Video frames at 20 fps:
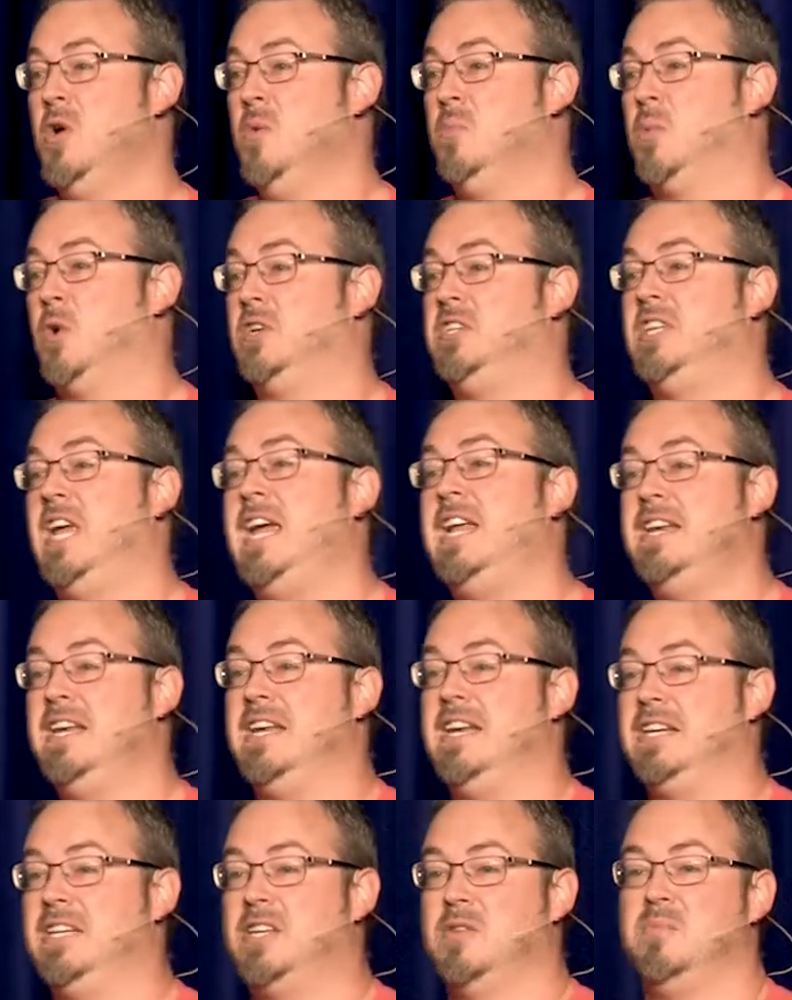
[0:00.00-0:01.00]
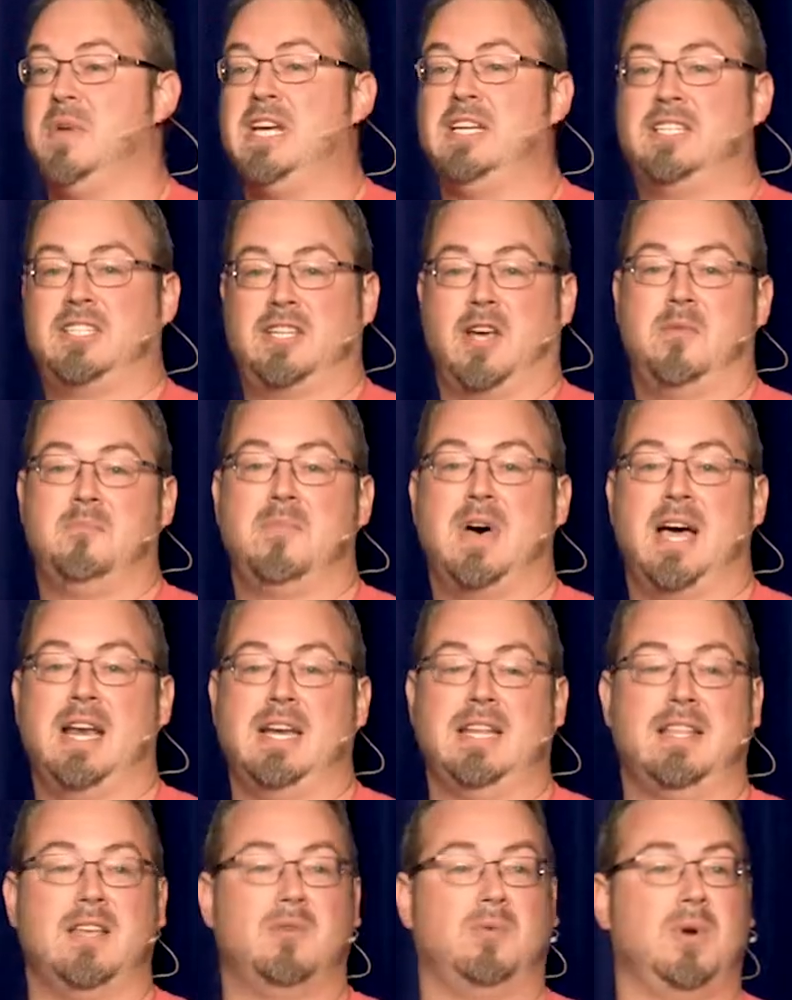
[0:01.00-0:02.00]
pretending to be
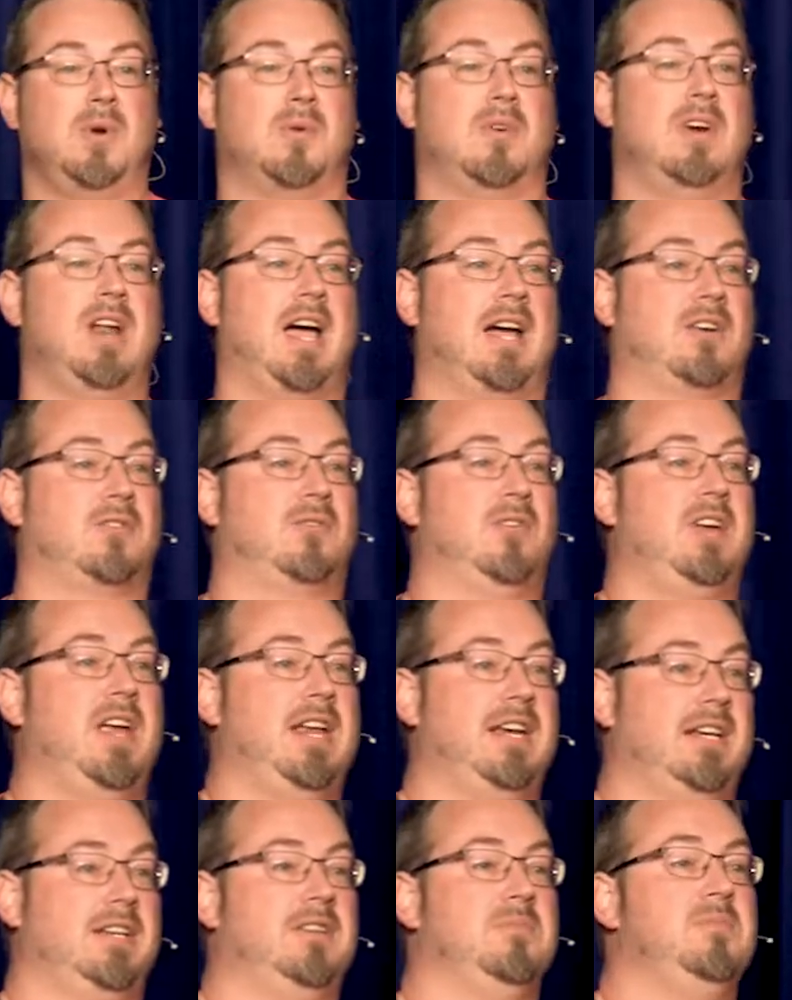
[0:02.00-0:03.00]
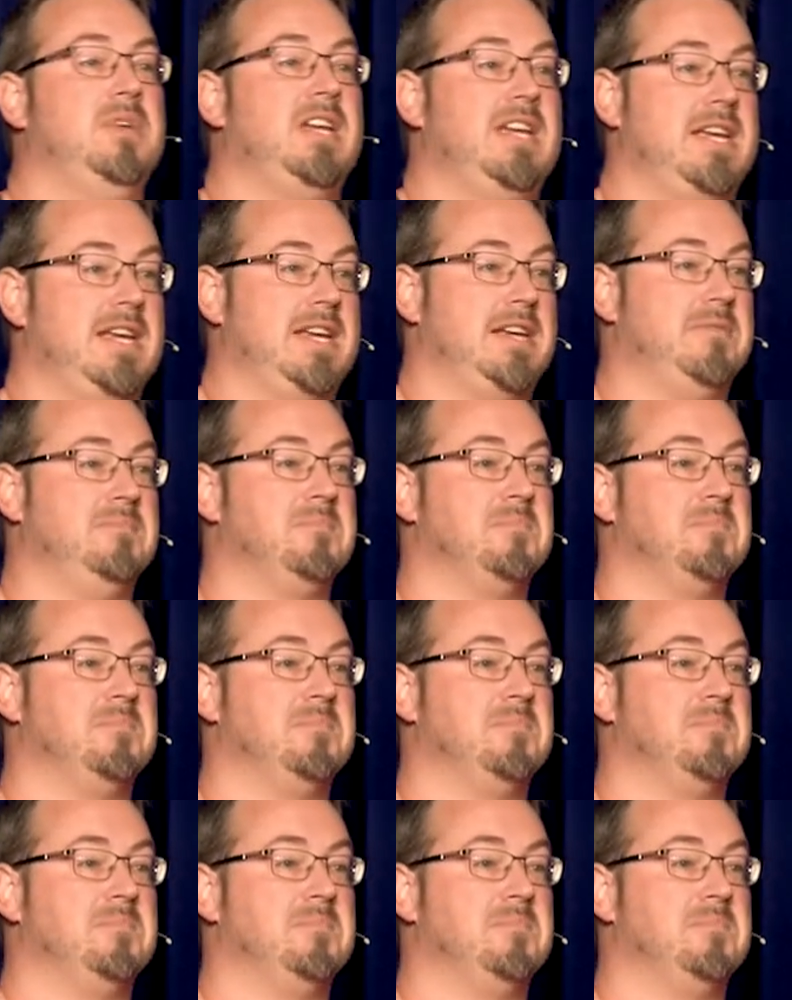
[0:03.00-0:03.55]
somebody that we were not created to be.